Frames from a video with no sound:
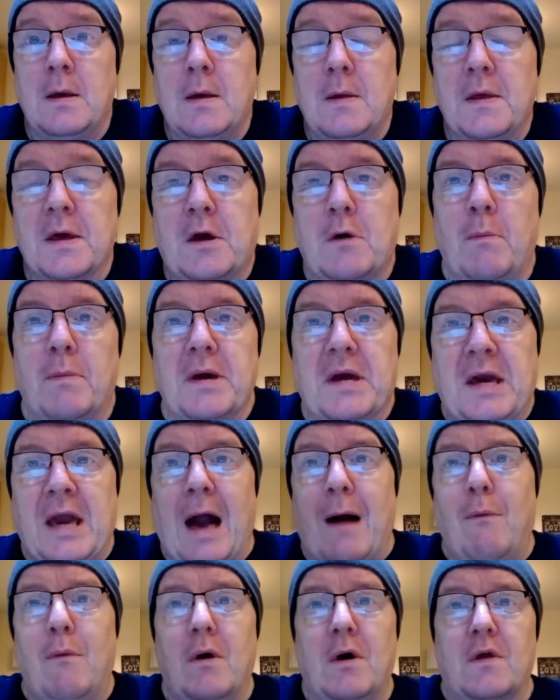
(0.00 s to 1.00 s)
There could be
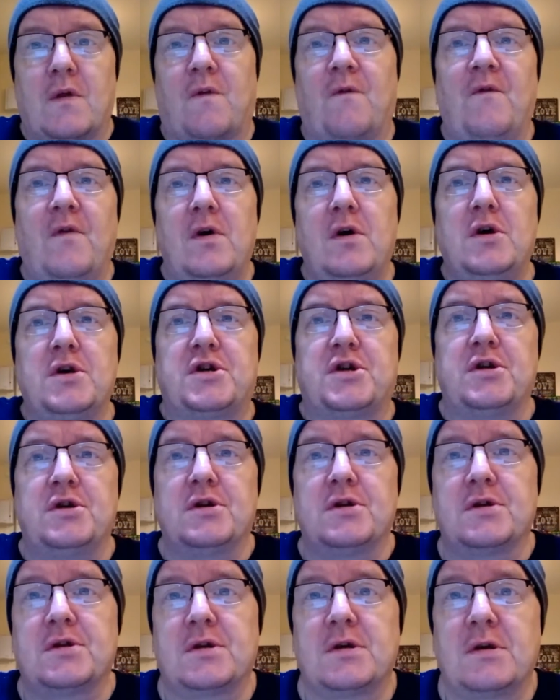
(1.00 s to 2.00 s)
countless
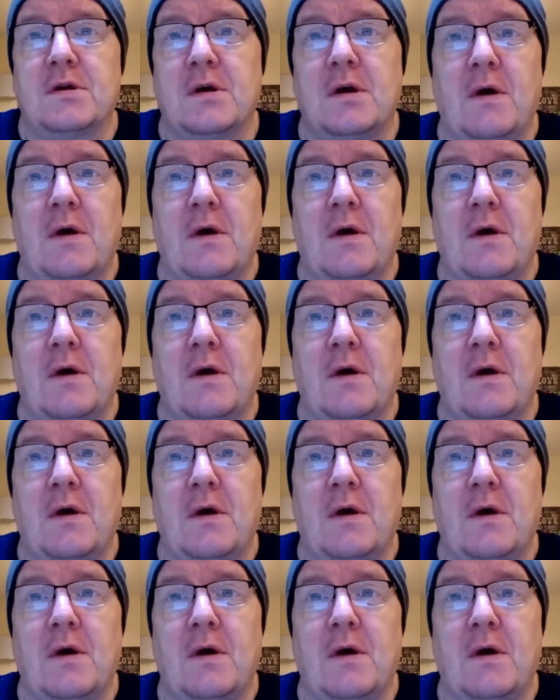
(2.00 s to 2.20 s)
versions